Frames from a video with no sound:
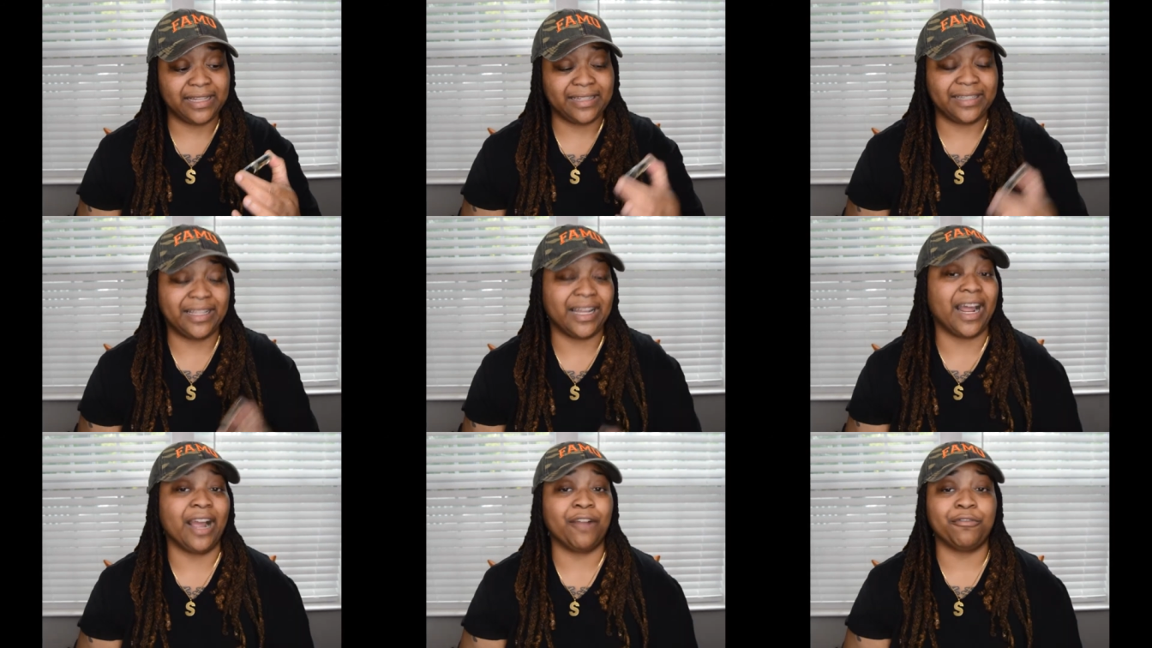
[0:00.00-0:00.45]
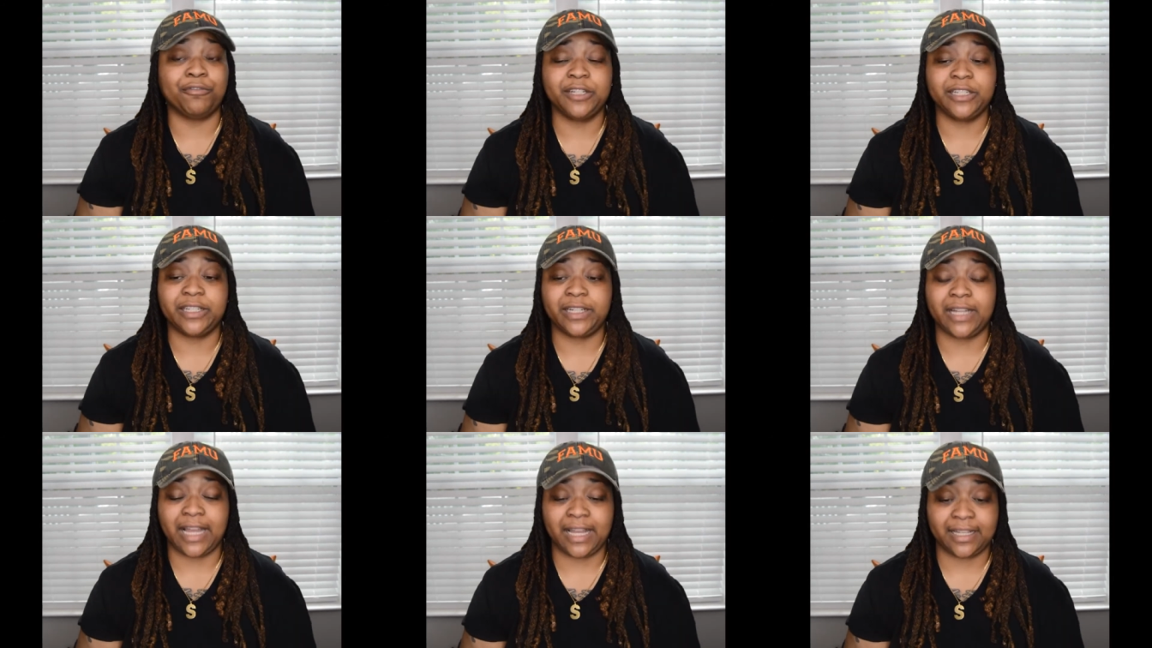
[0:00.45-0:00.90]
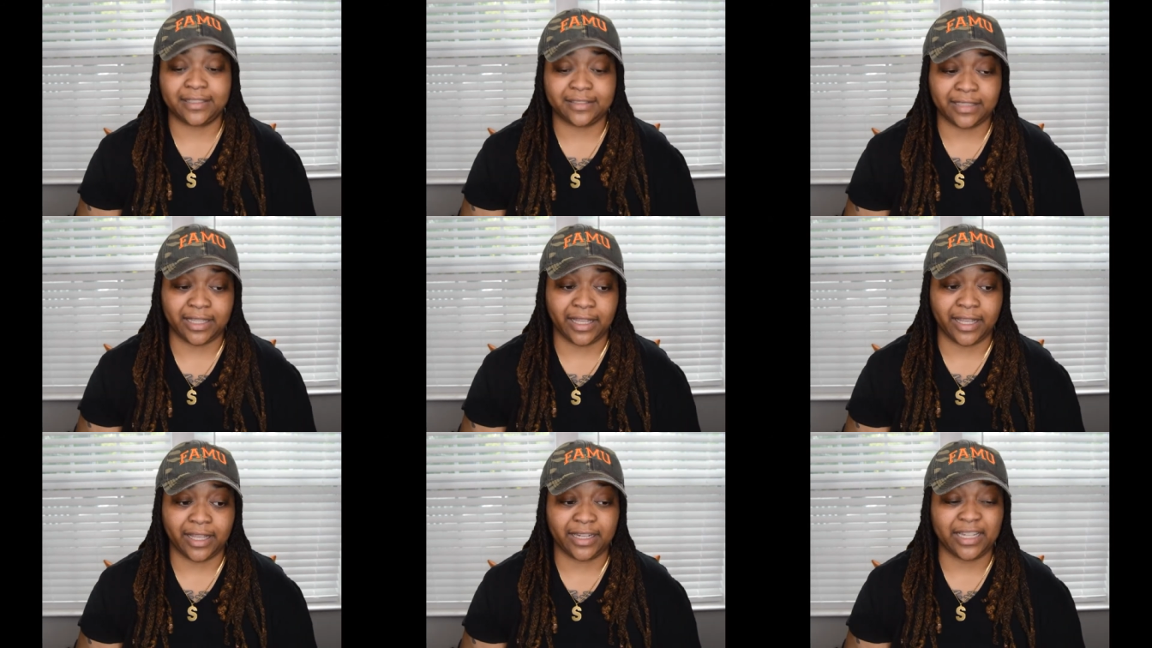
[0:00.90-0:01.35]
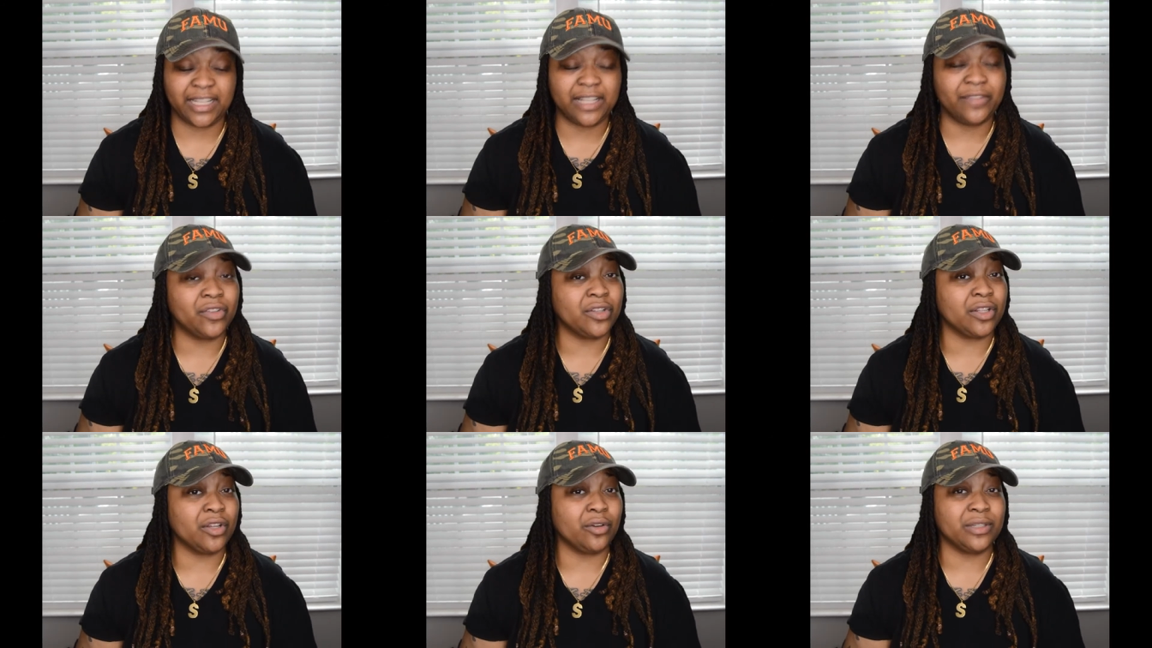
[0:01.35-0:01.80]
that I realized that
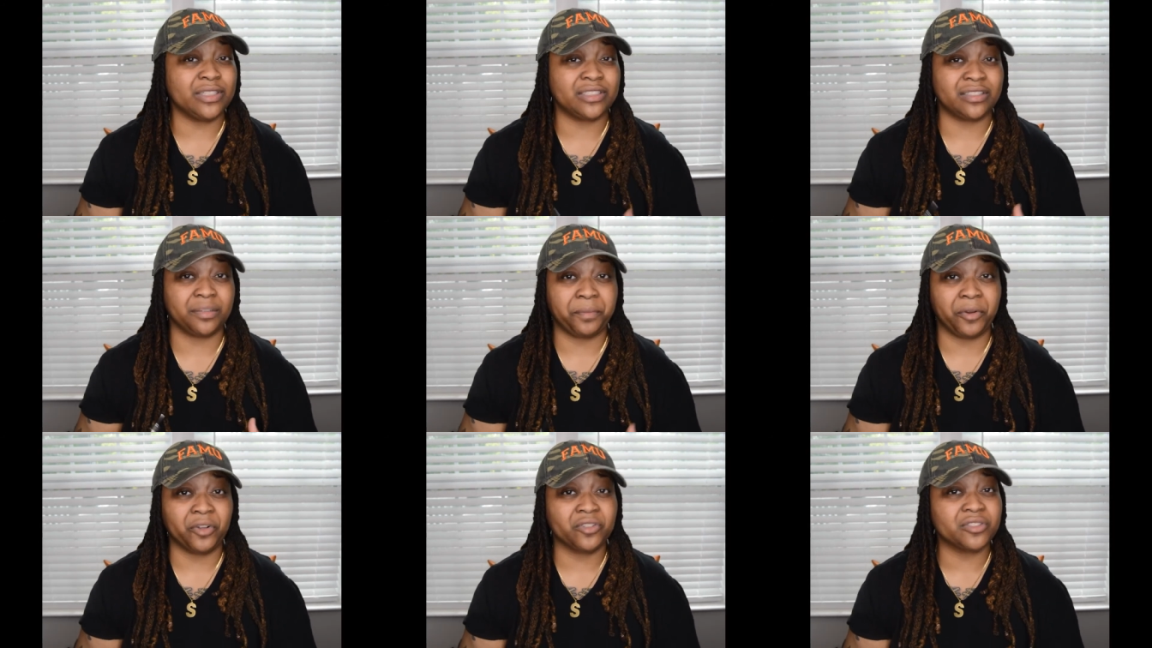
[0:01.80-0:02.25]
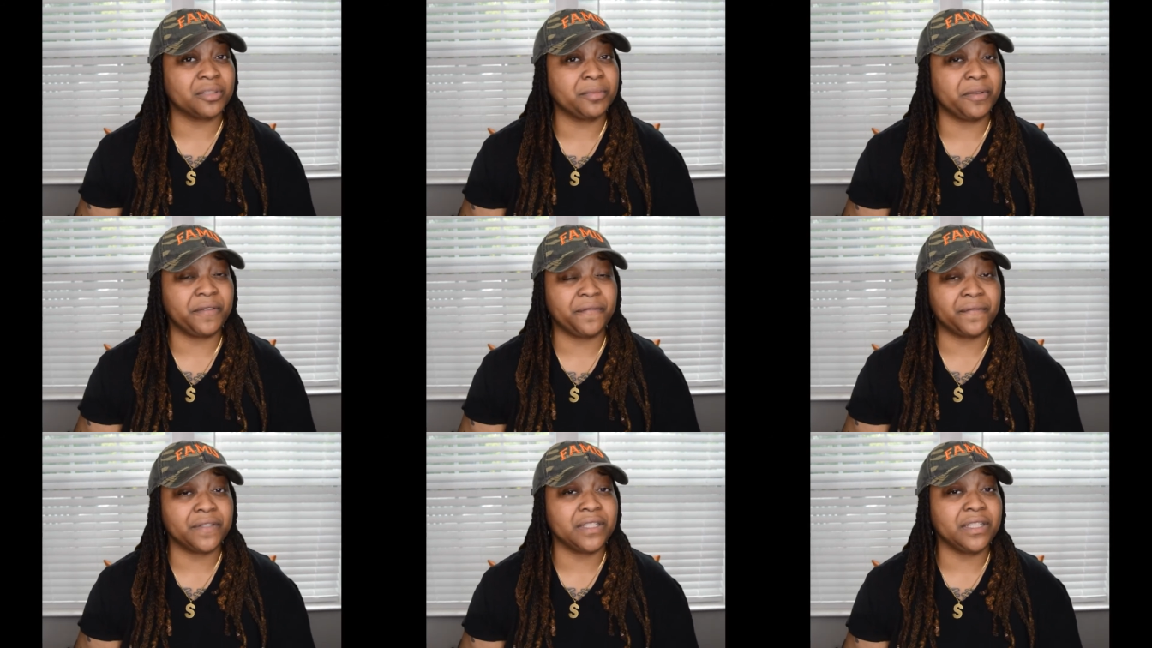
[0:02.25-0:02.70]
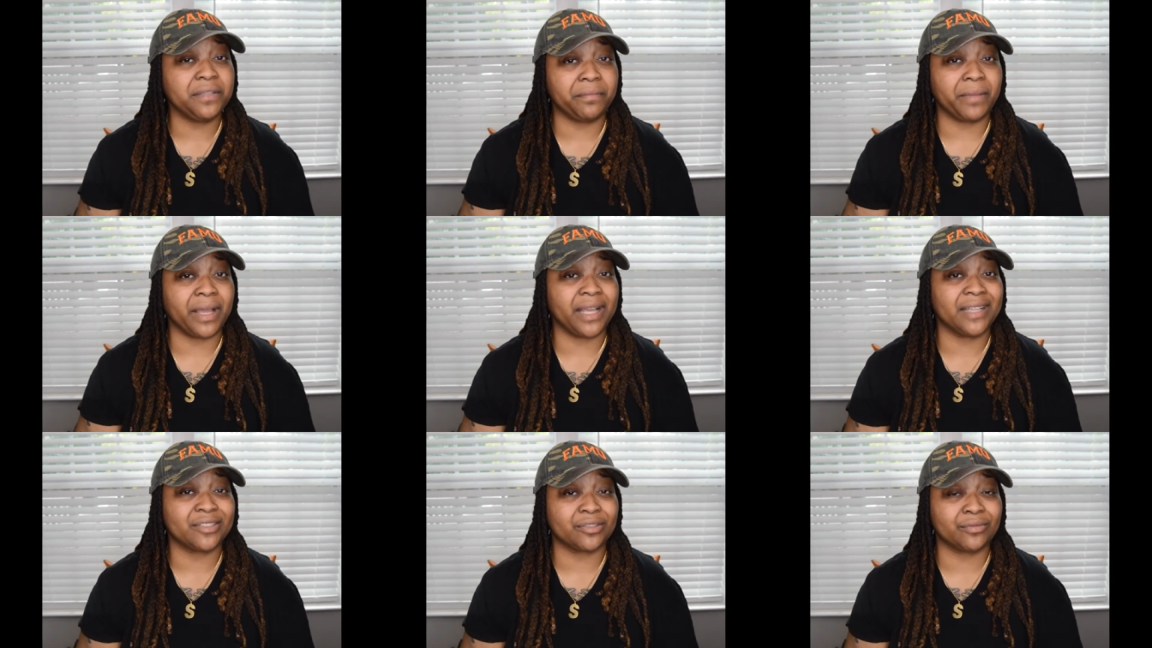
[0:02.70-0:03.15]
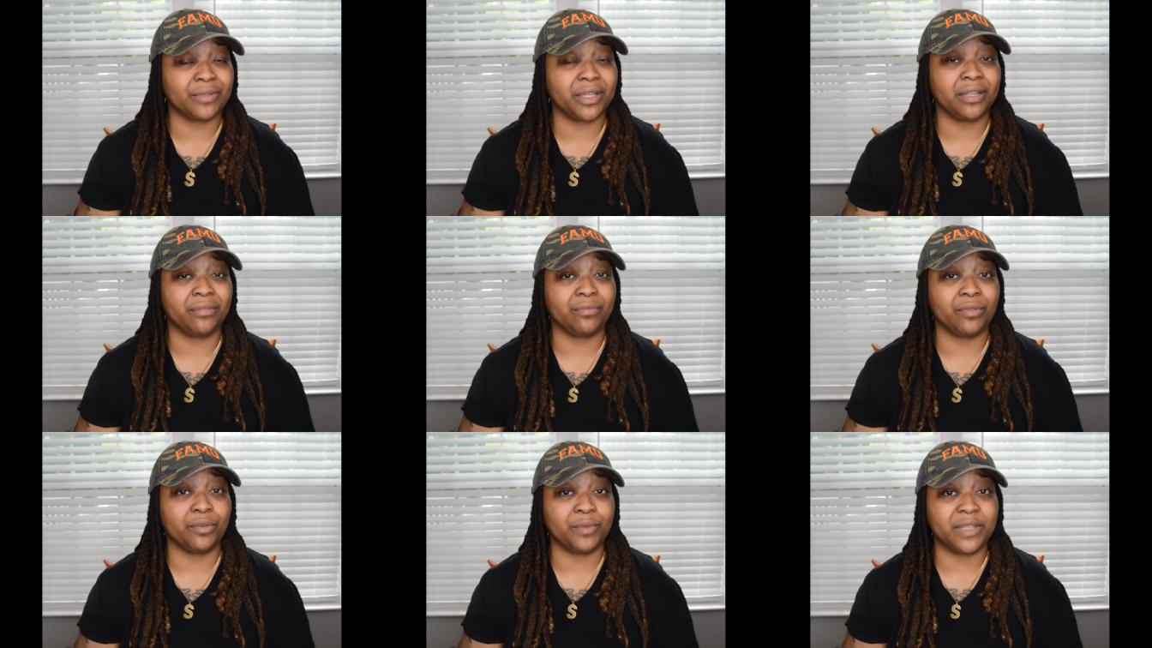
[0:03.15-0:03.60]
even though it's supposed to be fully
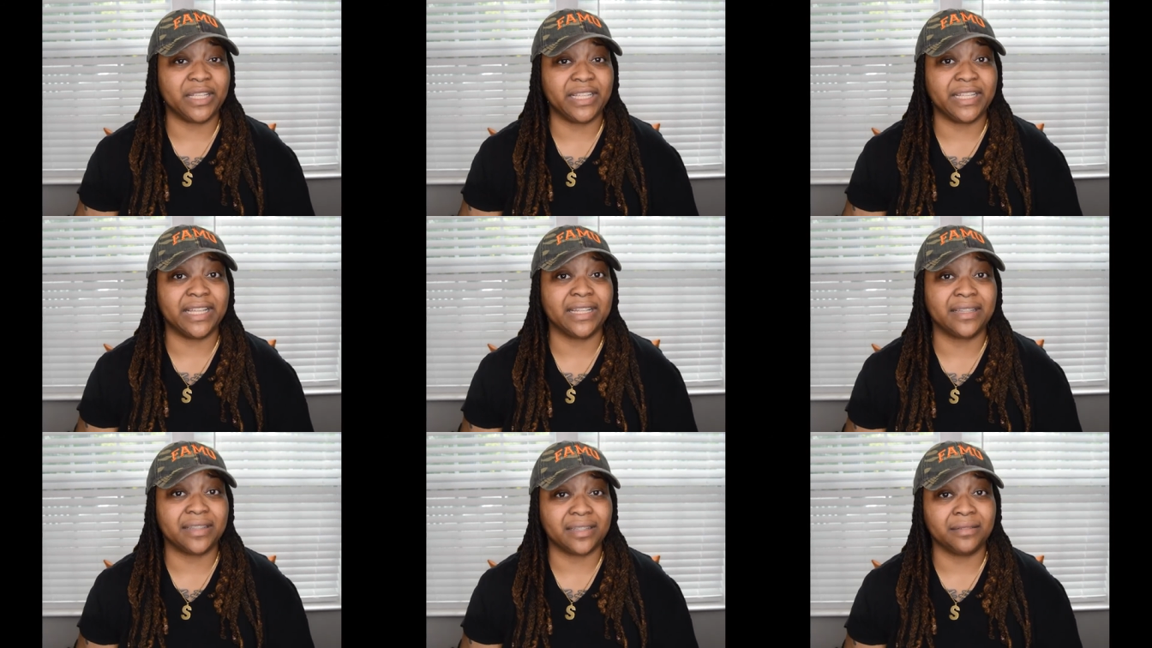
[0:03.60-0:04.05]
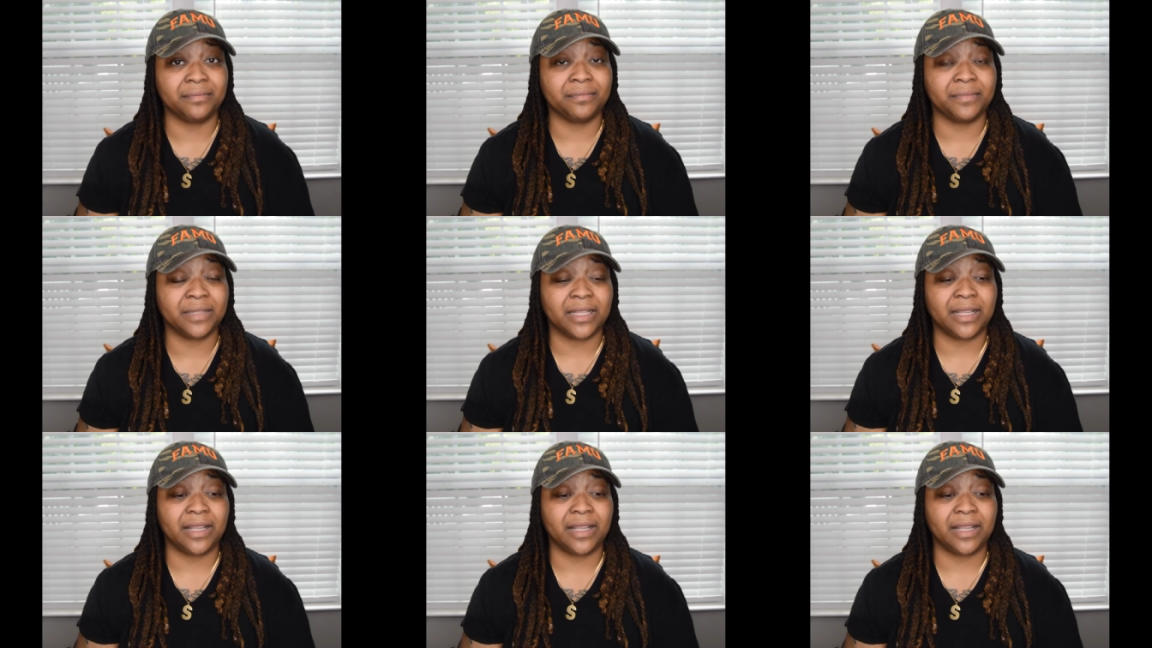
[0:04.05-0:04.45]
macerated when we get them,